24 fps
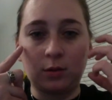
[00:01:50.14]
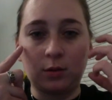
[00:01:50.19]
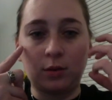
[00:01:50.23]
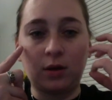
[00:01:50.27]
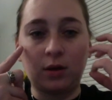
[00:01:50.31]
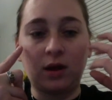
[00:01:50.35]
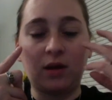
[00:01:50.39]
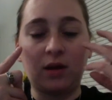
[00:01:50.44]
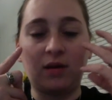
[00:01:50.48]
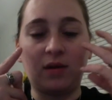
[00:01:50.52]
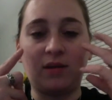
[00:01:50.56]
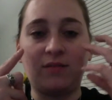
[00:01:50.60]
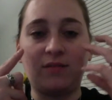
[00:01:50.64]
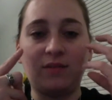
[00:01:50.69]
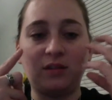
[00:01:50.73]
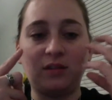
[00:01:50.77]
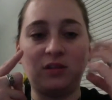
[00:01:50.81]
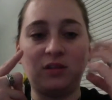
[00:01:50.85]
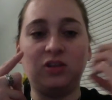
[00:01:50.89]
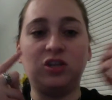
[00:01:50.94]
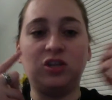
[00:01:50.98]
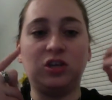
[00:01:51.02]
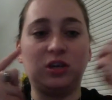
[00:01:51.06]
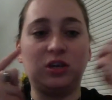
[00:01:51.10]
how I could feel the
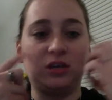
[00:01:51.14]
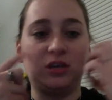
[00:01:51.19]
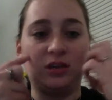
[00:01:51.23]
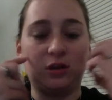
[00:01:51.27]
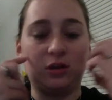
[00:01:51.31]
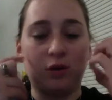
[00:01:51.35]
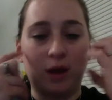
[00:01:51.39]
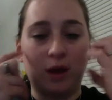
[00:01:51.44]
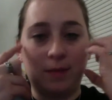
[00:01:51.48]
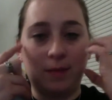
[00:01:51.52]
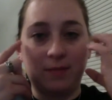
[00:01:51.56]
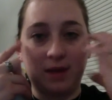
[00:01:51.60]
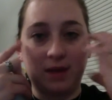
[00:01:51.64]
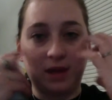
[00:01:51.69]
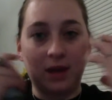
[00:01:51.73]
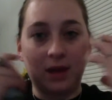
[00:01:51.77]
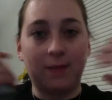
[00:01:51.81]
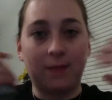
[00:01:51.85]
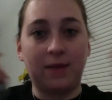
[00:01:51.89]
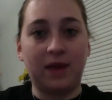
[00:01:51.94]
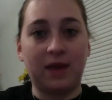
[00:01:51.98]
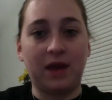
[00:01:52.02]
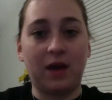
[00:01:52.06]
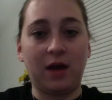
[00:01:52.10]
dirt and the grime like
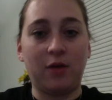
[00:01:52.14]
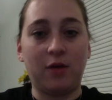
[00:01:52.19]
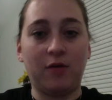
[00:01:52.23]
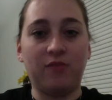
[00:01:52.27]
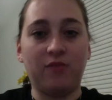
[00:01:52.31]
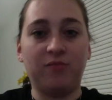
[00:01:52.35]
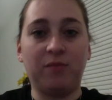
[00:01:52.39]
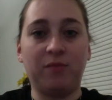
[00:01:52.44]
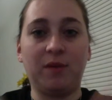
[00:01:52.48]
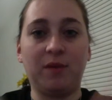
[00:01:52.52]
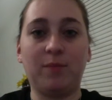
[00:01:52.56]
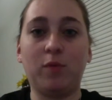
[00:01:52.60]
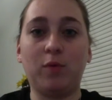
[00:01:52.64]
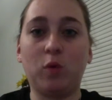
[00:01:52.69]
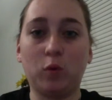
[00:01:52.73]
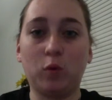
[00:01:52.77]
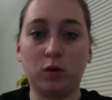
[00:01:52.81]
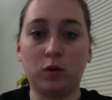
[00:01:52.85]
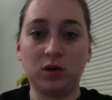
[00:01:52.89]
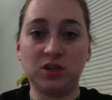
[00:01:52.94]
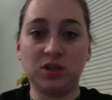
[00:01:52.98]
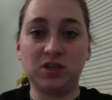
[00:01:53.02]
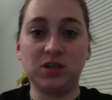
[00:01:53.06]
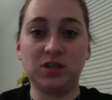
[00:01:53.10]
coming out of my
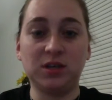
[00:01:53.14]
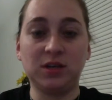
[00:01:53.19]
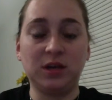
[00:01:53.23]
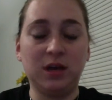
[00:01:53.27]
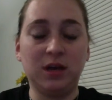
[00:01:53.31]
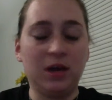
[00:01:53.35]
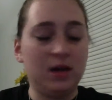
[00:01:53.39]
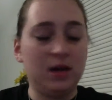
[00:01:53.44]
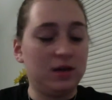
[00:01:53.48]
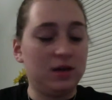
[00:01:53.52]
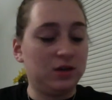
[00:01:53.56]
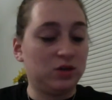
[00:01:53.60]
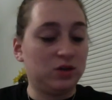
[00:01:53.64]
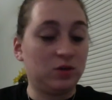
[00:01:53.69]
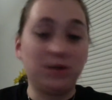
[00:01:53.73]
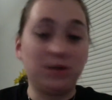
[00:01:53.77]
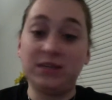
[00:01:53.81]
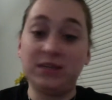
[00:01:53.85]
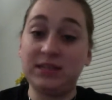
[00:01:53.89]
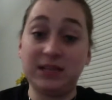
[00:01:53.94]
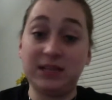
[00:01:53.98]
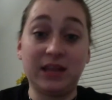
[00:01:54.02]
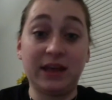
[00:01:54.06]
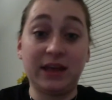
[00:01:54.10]
pores. So I
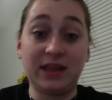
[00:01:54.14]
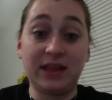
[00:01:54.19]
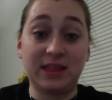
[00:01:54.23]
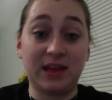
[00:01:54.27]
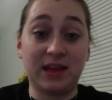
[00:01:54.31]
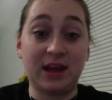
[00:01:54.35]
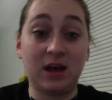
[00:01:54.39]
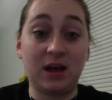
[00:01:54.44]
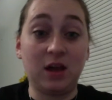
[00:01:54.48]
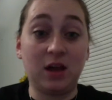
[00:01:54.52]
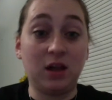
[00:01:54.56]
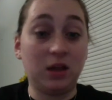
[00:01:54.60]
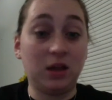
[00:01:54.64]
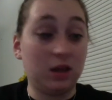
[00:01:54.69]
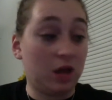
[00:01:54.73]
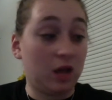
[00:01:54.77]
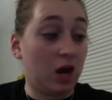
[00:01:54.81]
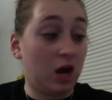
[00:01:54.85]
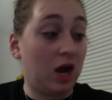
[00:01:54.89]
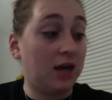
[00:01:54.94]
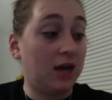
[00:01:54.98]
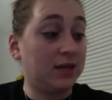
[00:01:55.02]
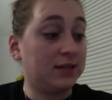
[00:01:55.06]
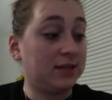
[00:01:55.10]
did like that a
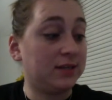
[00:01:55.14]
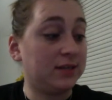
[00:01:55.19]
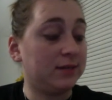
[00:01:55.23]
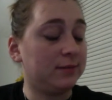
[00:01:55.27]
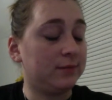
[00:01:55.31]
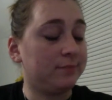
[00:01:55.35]
lot.